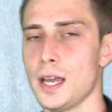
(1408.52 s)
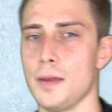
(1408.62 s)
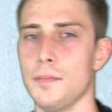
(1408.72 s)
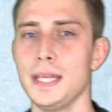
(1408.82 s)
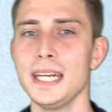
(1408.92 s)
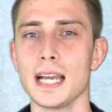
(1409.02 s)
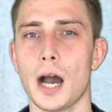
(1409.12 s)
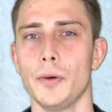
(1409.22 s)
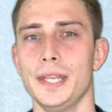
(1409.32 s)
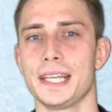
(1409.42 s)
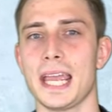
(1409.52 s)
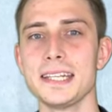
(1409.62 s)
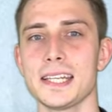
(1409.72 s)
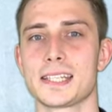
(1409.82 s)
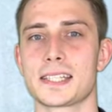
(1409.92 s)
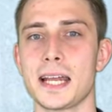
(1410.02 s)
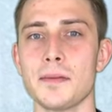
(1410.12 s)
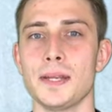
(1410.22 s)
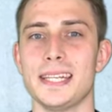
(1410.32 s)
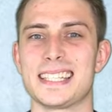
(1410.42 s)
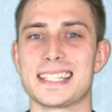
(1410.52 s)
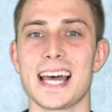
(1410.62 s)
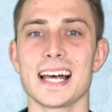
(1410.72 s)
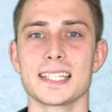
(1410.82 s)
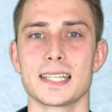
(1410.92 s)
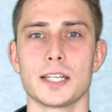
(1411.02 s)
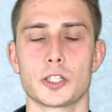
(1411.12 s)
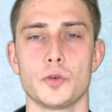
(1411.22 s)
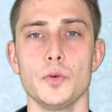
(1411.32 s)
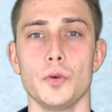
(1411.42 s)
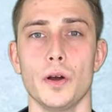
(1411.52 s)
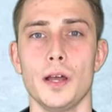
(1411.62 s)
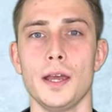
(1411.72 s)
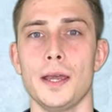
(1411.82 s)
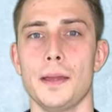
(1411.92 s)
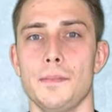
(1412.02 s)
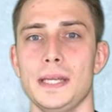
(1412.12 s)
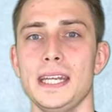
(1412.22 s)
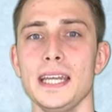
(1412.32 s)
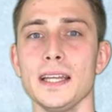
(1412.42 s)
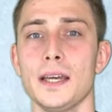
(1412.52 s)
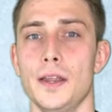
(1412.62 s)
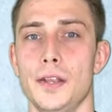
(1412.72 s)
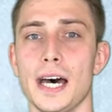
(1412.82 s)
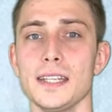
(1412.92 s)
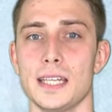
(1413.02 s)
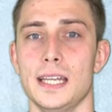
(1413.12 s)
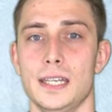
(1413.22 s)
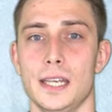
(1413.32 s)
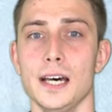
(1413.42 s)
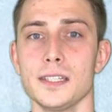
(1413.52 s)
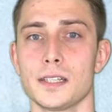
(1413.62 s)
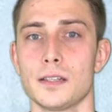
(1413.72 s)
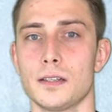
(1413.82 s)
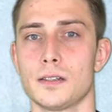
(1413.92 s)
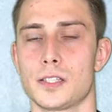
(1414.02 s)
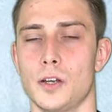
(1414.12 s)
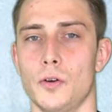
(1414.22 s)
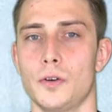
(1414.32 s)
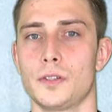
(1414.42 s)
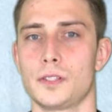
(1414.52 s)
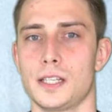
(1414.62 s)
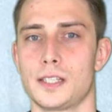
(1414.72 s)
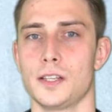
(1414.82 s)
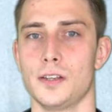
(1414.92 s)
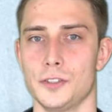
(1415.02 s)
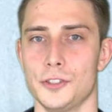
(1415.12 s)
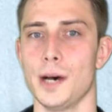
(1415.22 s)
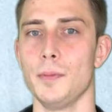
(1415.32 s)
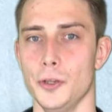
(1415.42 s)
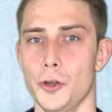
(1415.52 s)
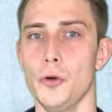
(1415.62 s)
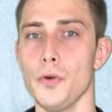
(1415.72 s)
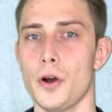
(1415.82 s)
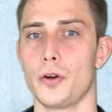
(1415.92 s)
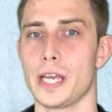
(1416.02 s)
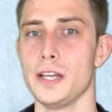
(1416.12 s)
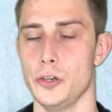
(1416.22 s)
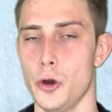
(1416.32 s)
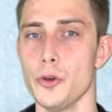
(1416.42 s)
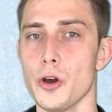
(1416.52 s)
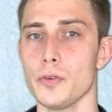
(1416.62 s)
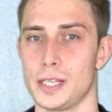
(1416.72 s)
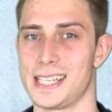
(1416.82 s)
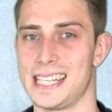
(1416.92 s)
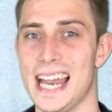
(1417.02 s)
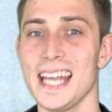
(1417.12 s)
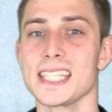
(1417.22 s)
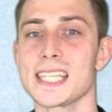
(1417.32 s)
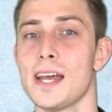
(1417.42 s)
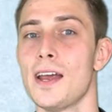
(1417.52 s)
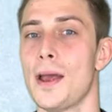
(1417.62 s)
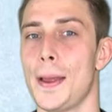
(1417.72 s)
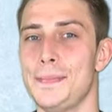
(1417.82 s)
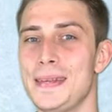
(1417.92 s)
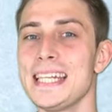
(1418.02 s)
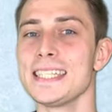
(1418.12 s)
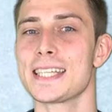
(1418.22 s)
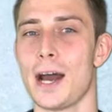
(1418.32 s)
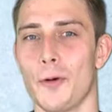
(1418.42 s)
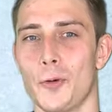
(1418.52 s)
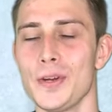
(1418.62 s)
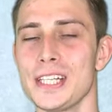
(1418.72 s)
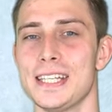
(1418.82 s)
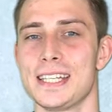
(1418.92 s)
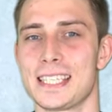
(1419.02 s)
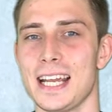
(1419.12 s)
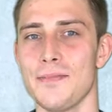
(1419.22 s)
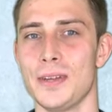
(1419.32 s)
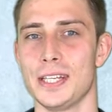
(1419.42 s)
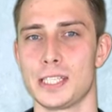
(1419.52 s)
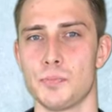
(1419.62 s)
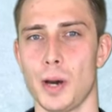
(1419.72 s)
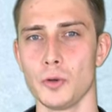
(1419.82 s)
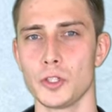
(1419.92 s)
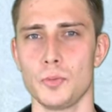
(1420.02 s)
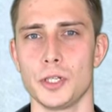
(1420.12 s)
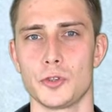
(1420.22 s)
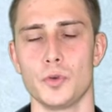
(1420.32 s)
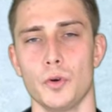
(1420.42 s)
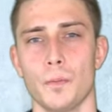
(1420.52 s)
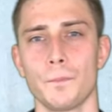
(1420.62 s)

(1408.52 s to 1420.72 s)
meaning our negated statement is thus not true meaning not and not, so that's a double no, okay, no no is a yes, means our original statement is bound to be true.